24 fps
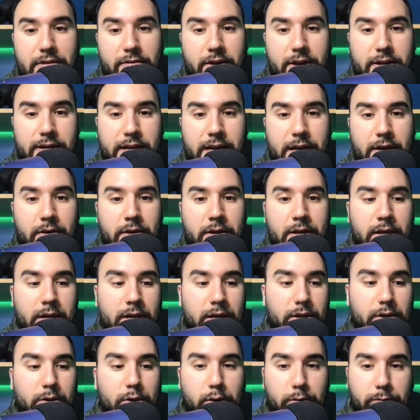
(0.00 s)
right now,
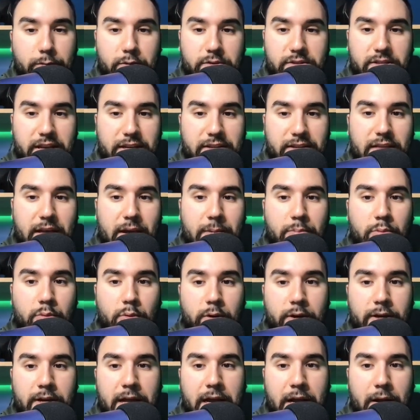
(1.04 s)
you know, if we take that
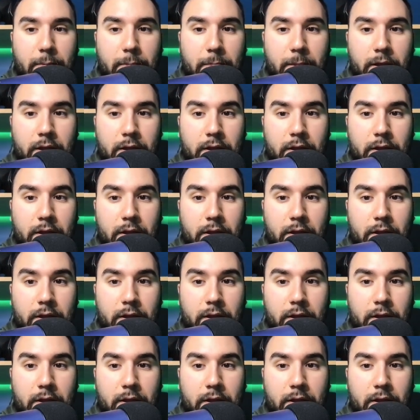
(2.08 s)
point out,